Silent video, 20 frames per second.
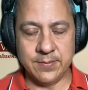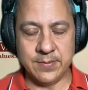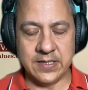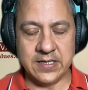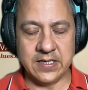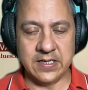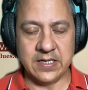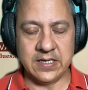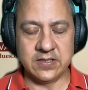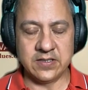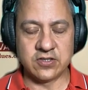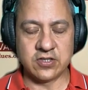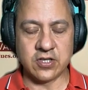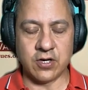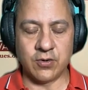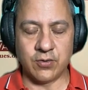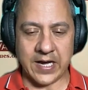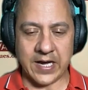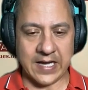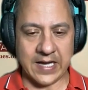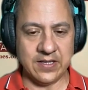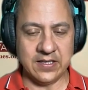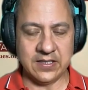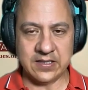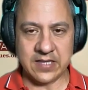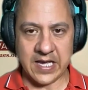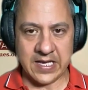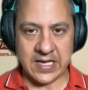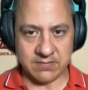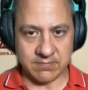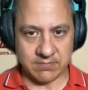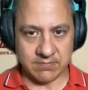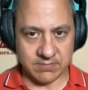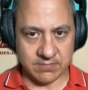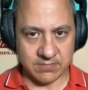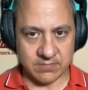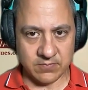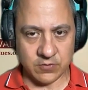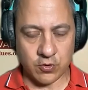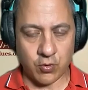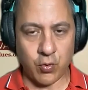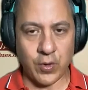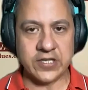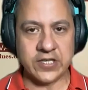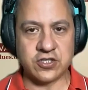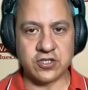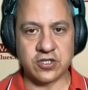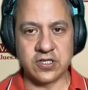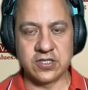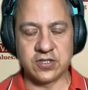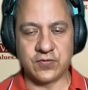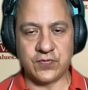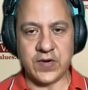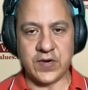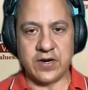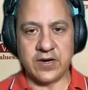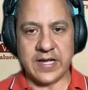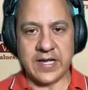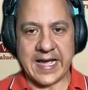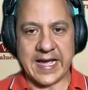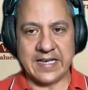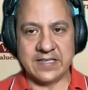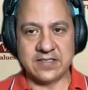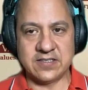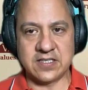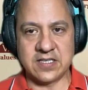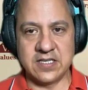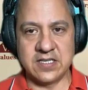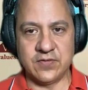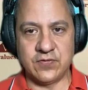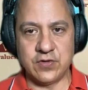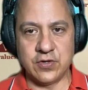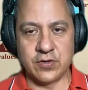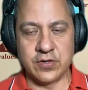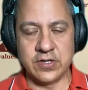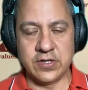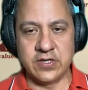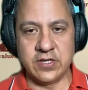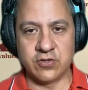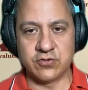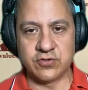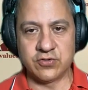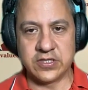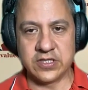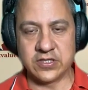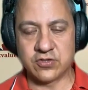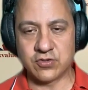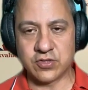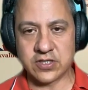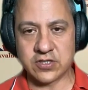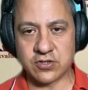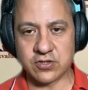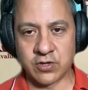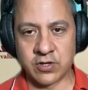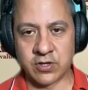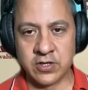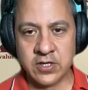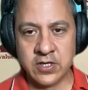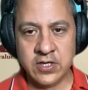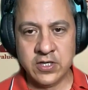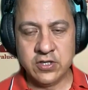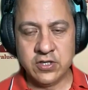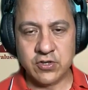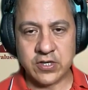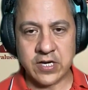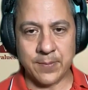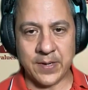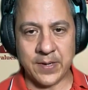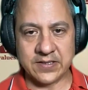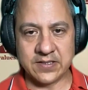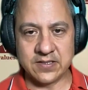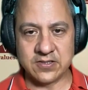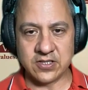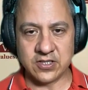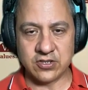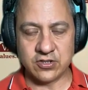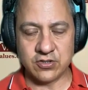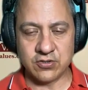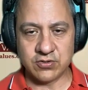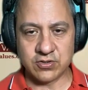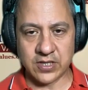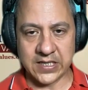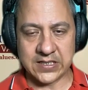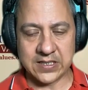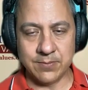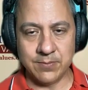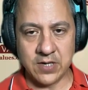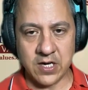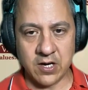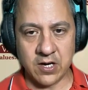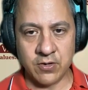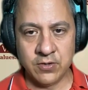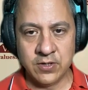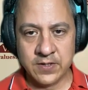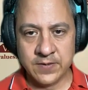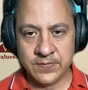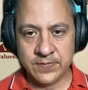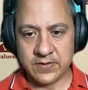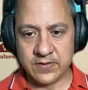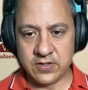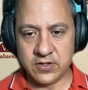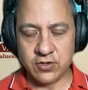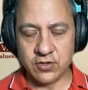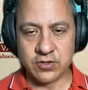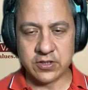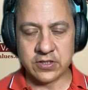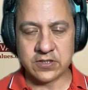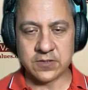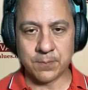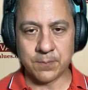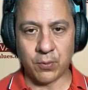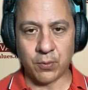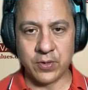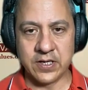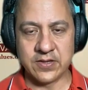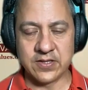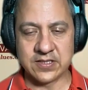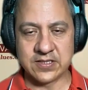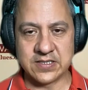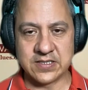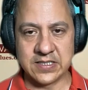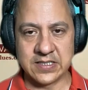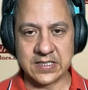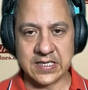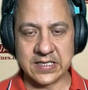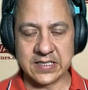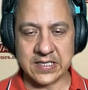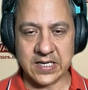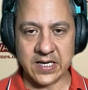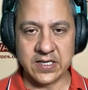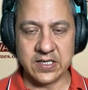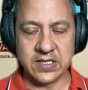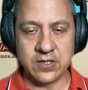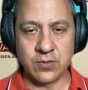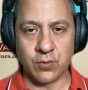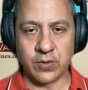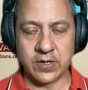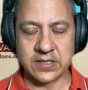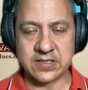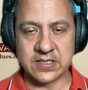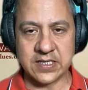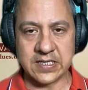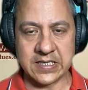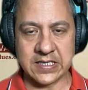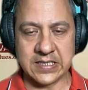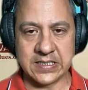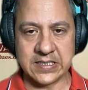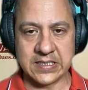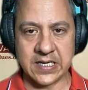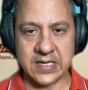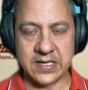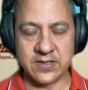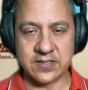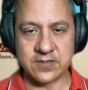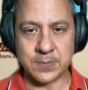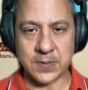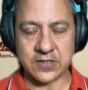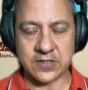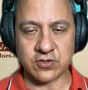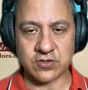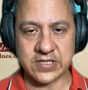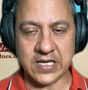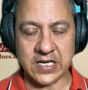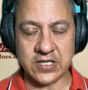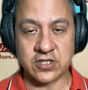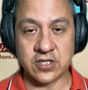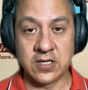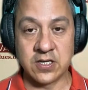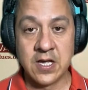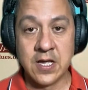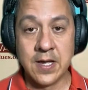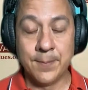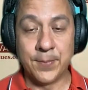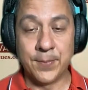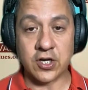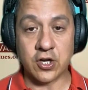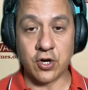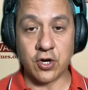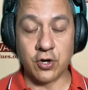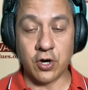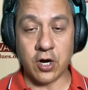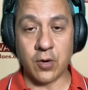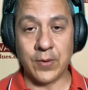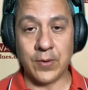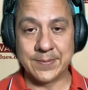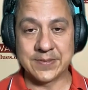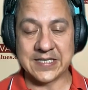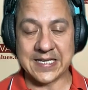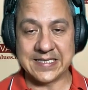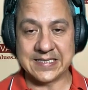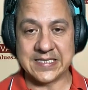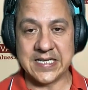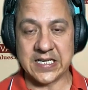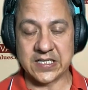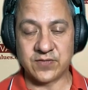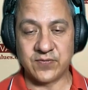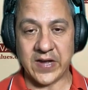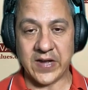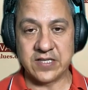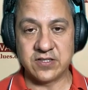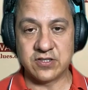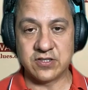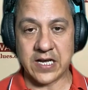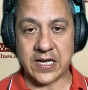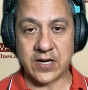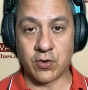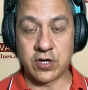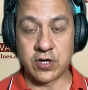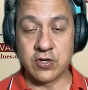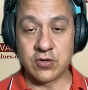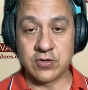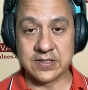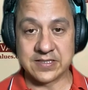I mean, and so I think that question is fair to ask. And if you're in those districts or you care about these issues, let them know you're disappointed this didn't get done and you want to see it get done in the special session. But go to our website, txvalues.org.